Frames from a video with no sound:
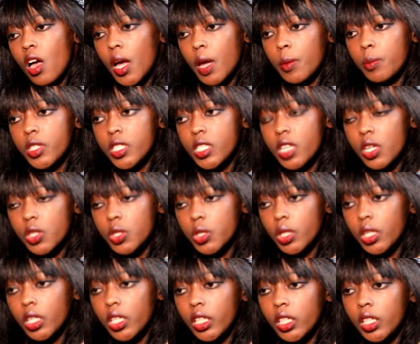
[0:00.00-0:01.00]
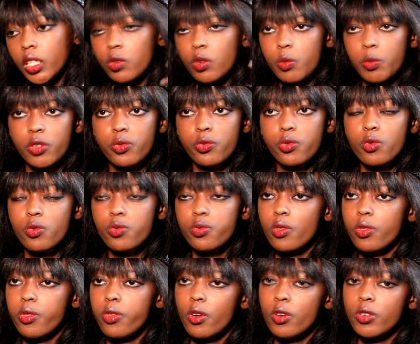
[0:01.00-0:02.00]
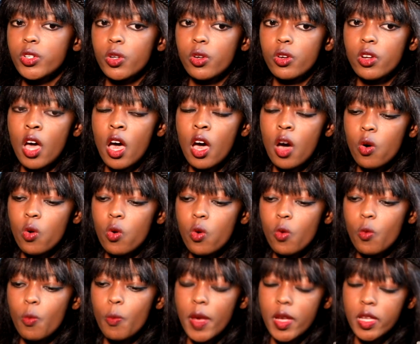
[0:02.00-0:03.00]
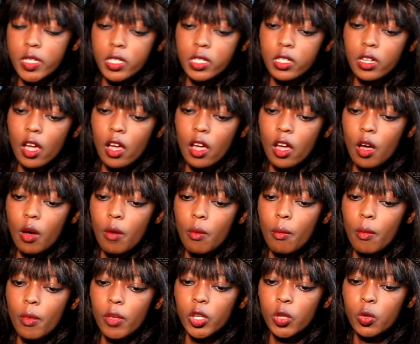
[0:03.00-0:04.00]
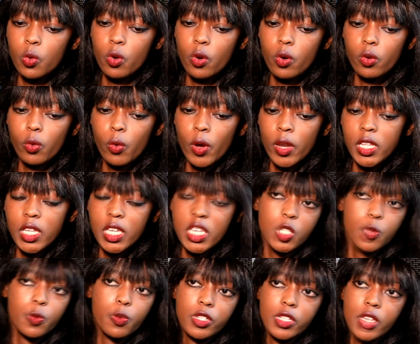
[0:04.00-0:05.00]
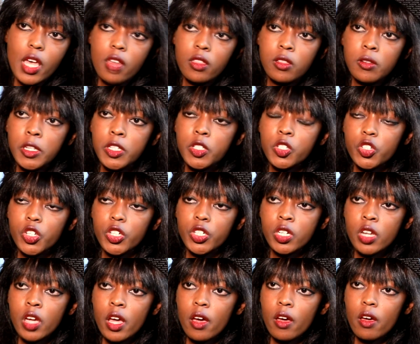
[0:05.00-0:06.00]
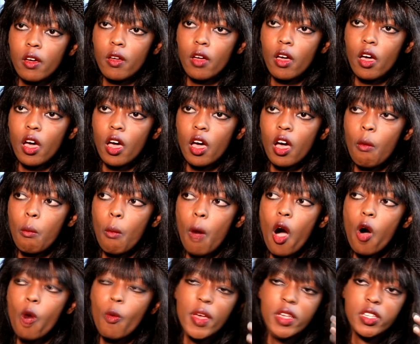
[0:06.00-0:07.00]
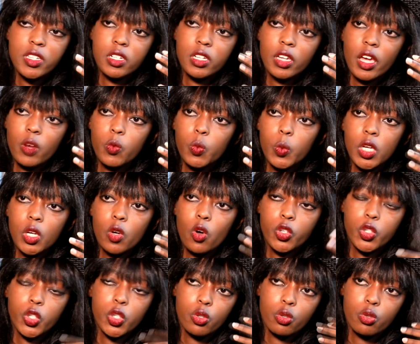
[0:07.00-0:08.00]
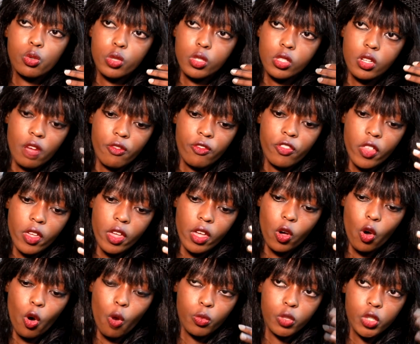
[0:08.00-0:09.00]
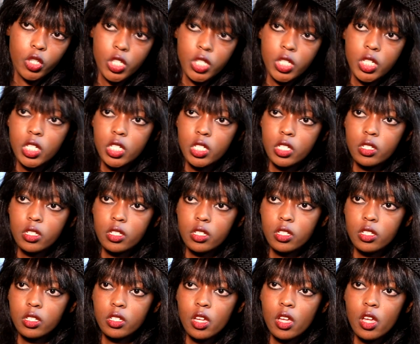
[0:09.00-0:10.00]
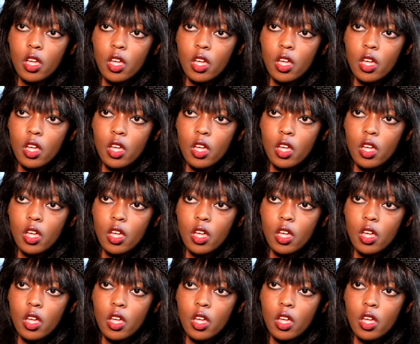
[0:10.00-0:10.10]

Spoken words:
It's actually given me food for thought on how best, when esports athletes retire, how best can we continue to serve the communities,